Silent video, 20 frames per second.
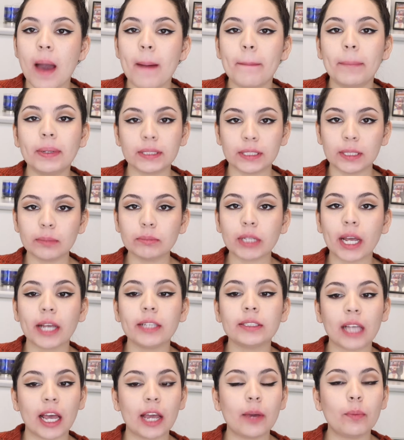But
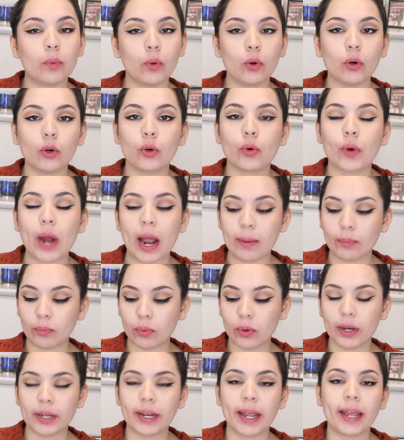sometimes I will grab
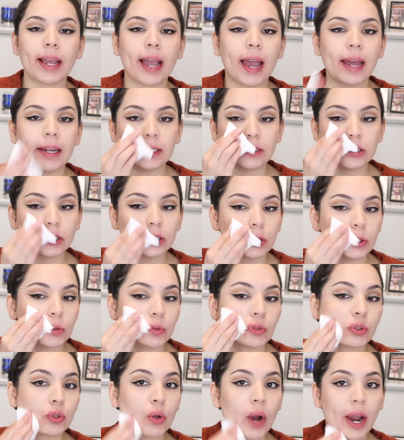one and kind of just
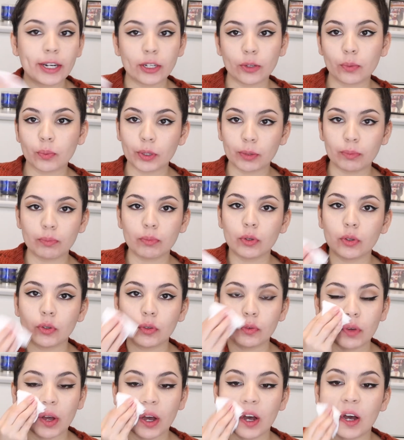try to
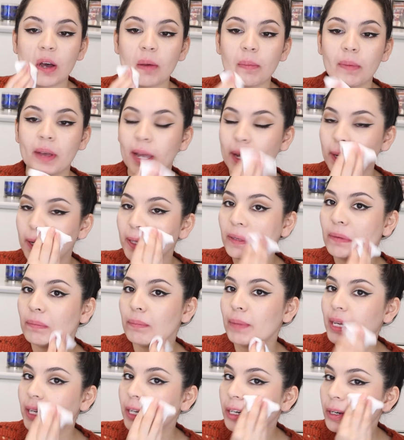remove any
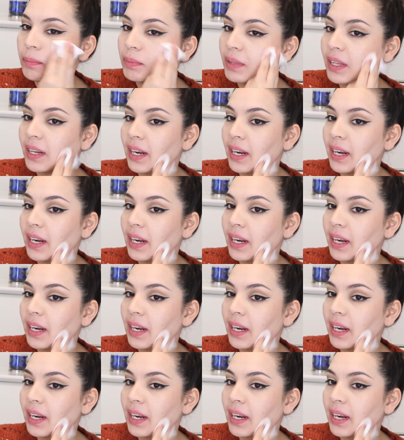makeup that